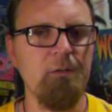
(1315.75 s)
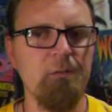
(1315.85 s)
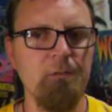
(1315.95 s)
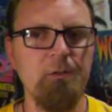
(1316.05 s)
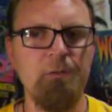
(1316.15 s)

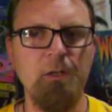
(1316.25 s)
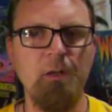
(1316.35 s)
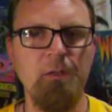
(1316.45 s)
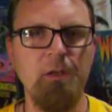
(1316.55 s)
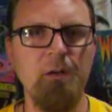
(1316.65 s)
What have I
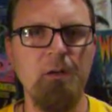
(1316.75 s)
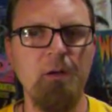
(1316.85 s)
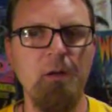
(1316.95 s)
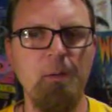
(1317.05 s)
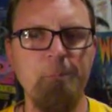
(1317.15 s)
got there?
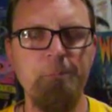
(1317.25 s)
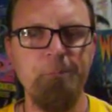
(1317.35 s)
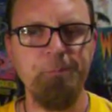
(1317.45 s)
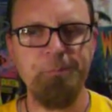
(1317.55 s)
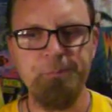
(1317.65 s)
I
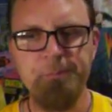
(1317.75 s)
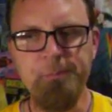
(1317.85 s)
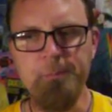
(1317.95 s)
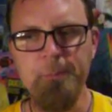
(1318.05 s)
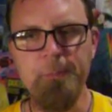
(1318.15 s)

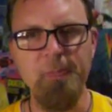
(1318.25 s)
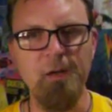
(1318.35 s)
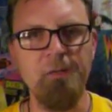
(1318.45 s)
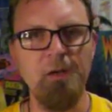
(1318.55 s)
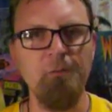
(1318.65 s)

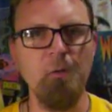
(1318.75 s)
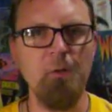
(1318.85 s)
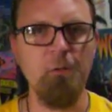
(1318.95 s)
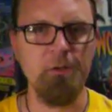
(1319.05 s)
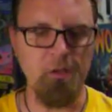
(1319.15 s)
think I've
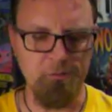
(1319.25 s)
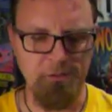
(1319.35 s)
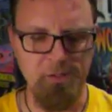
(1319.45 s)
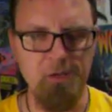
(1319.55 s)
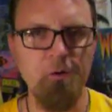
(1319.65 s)
read one called
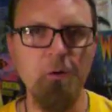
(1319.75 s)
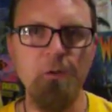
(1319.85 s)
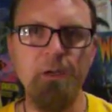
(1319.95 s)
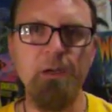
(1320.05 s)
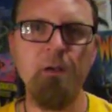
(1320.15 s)
Geek Girl
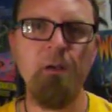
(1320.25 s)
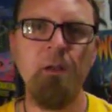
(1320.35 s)
there,